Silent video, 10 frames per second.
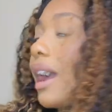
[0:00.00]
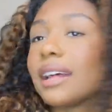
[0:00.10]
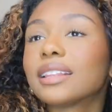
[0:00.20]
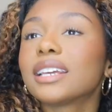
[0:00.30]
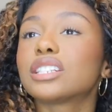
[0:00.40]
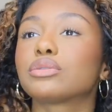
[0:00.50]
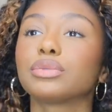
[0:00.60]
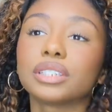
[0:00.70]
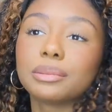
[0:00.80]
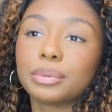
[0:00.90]
I think it's
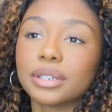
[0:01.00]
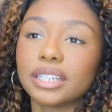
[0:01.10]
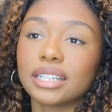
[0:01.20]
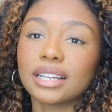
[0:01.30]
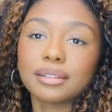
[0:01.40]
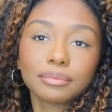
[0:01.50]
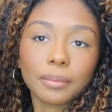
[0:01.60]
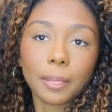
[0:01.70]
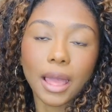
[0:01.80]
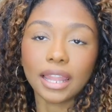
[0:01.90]
really pretty
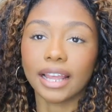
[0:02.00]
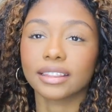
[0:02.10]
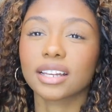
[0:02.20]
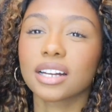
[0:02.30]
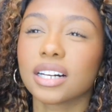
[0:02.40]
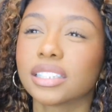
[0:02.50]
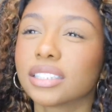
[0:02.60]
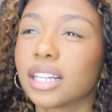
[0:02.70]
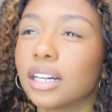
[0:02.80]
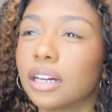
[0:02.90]
I like the
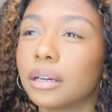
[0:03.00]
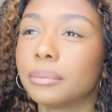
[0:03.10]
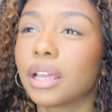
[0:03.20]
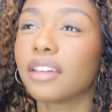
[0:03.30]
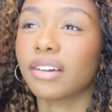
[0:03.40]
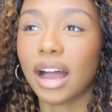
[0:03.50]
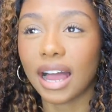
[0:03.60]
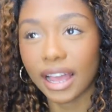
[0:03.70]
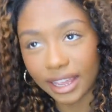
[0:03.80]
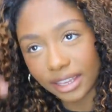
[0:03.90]
color. Um, if
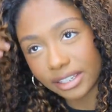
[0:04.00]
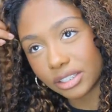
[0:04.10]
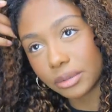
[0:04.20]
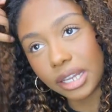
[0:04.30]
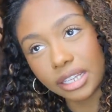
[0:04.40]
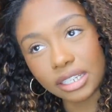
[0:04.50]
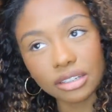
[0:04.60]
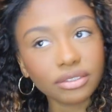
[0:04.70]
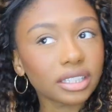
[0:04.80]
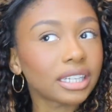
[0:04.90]
I could do anything
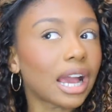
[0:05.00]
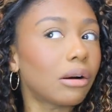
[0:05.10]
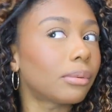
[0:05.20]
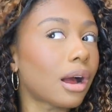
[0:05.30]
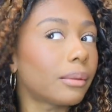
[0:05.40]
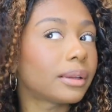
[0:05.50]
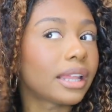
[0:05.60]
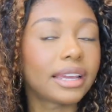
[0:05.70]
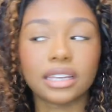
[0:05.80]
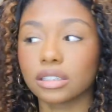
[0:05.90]
differently, I would probably
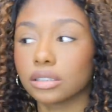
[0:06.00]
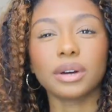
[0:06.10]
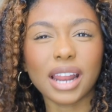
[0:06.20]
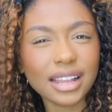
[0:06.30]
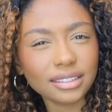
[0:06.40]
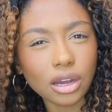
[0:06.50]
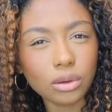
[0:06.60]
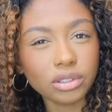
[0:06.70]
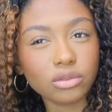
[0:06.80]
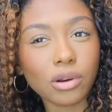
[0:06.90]
like, would I
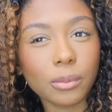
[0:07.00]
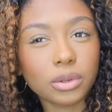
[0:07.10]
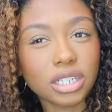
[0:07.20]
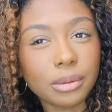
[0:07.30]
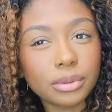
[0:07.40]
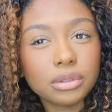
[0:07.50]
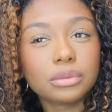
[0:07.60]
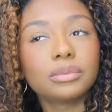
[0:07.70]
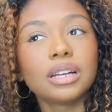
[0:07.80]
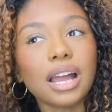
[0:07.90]
tone this with purple
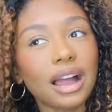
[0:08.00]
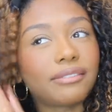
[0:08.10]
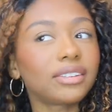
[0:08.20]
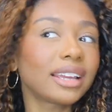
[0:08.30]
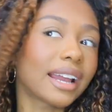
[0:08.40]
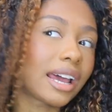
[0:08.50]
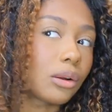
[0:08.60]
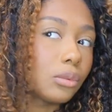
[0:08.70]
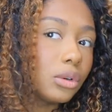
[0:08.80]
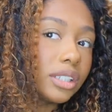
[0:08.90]
shampoo? I feel like I kind
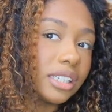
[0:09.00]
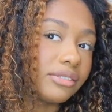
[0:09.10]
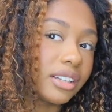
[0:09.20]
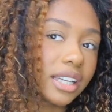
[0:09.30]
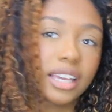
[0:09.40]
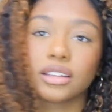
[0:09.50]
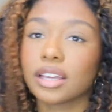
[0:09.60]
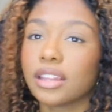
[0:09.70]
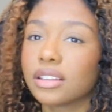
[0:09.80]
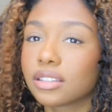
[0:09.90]
of would because I feel like
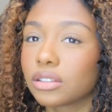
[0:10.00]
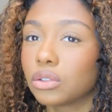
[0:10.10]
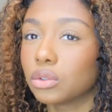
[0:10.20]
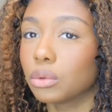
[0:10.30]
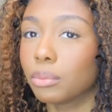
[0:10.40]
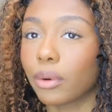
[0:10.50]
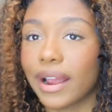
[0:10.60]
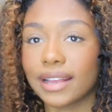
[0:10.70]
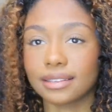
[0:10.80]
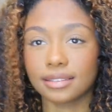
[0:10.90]
it looks a little
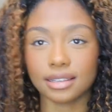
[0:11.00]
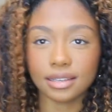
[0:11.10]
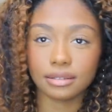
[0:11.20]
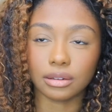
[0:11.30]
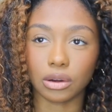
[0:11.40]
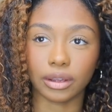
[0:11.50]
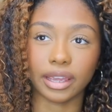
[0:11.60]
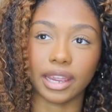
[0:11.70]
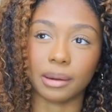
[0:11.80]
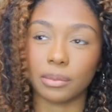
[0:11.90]
brassy on
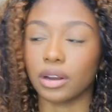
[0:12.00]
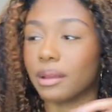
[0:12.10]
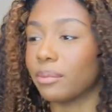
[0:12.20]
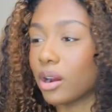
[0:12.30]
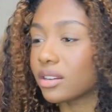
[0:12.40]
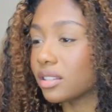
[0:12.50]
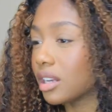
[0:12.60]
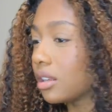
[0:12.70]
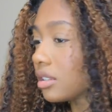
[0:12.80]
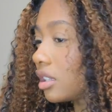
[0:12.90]
camera. In person,
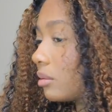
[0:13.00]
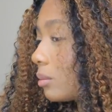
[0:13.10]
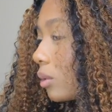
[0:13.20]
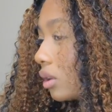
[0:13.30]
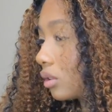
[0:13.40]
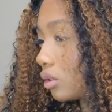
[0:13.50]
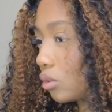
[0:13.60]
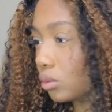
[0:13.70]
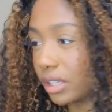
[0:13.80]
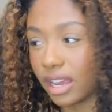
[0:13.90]
it looks a little bit more
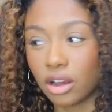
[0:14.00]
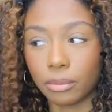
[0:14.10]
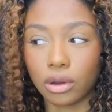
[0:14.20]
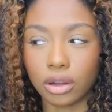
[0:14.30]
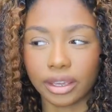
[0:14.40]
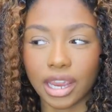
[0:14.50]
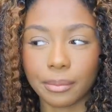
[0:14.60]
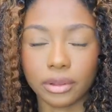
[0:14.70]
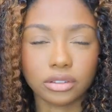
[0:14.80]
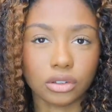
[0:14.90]
cooled down, but on
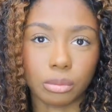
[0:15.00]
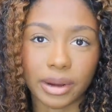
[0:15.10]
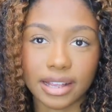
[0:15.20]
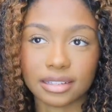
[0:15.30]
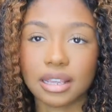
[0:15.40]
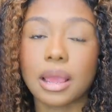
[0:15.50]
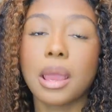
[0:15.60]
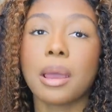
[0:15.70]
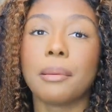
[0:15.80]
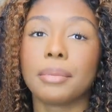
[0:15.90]
camera, it looks a little brassy.
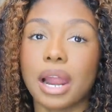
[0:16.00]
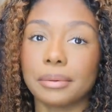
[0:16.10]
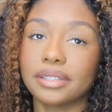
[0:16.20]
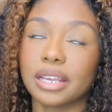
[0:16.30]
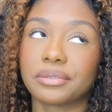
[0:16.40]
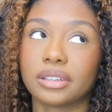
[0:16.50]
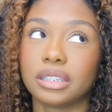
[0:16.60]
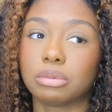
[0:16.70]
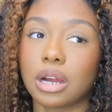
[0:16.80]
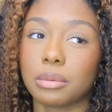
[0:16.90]
But I would
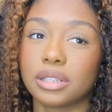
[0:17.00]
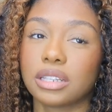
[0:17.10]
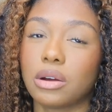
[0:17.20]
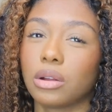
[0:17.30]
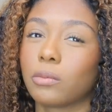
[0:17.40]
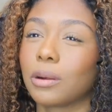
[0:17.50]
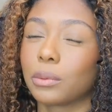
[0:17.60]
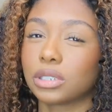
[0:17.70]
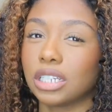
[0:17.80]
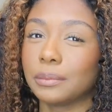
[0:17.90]
definitely probably tone it with
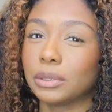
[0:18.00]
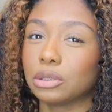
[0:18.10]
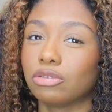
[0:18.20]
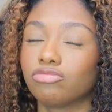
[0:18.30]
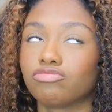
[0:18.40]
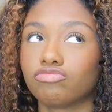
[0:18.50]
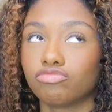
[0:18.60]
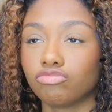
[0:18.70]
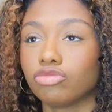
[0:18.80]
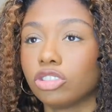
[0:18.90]
purple shampoo.
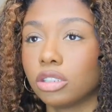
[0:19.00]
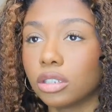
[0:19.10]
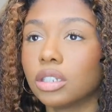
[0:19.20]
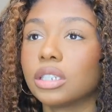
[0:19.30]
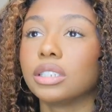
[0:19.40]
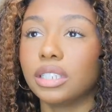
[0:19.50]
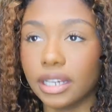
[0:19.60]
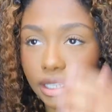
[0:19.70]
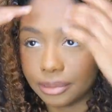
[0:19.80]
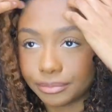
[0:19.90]

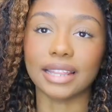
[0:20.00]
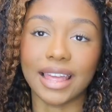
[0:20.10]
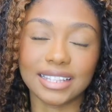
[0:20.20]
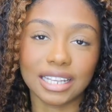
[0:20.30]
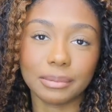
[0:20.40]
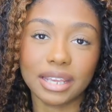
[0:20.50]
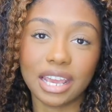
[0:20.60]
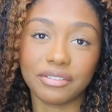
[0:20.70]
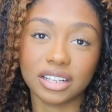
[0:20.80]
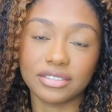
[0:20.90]
Yeah, that's gonna be
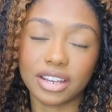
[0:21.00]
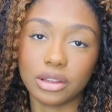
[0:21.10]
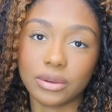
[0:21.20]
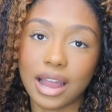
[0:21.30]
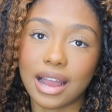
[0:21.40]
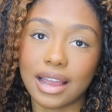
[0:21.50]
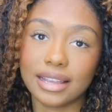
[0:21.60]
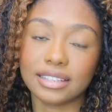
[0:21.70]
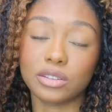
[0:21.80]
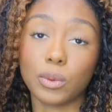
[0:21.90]
it for this video, you
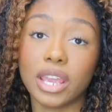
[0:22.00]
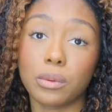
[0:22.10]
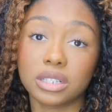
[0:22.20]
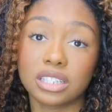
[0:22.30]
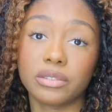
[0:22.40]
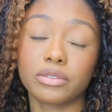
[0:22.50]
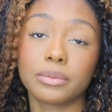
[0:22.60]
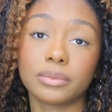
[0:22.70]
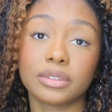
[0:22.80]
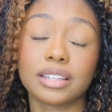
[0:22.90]
guys. This wig was sent
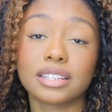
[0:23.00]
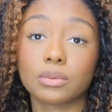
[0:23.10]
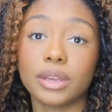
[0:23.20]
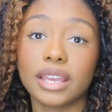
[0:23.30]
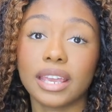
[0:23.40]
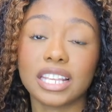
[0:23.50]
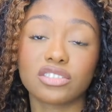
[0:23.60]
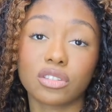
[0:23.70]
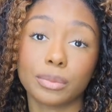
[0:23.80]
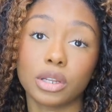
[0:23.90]
from, this wig
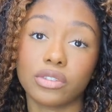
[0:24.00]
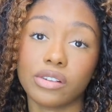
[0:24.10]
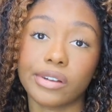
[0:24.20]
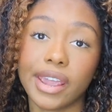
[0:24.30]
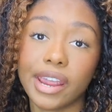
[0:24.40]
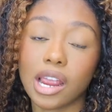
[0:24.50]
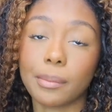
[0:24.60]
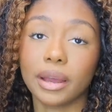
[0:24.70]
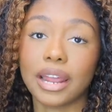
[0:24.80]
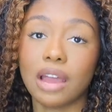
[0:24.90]
is from Beauty Forever Hair.
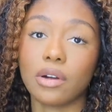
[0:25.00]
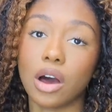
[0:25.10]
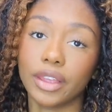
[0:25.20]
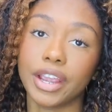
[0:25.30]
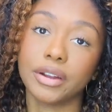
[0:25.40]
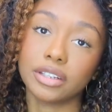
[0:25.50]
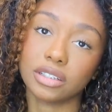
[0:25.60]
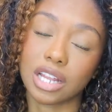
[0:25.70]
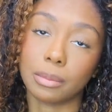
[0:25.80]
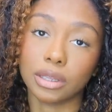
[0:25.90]
I'm gonna have all the hair
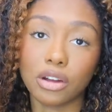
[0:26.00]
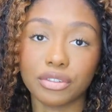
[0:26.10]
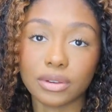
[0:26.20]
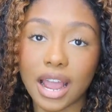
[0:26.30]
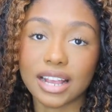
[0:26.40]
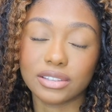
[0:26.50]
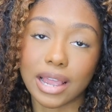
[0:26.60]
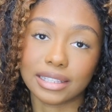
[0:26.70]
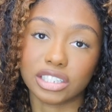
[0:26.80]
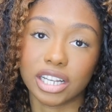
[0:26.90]
details down below for you guys.
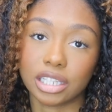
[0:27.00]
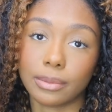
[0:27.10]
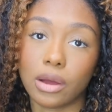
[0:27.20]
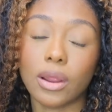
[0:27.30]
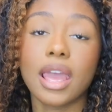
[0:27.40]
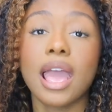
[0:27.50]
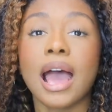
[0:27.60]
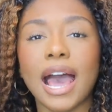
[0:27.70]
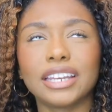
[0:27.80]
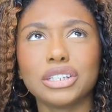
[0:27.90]
You guys can check them out.
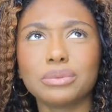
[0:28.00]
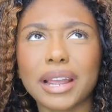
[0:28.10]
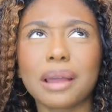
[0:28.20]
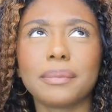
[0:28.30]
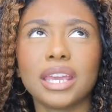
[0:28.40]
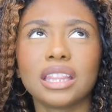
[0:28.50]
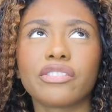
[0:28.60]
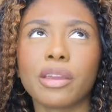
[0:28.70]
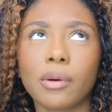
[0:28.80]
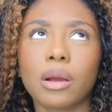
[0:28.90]
I do recommend
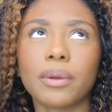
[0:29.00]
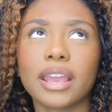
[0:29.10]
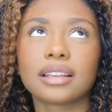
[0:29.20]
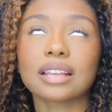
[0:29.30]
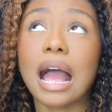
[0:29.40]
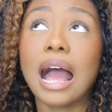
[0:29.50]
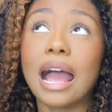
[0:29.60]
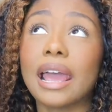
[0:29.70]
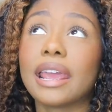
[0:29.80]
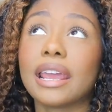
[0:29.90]
the V V-part wigs.
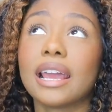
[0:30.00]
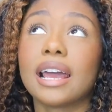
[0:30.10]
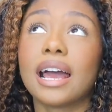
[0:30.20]
I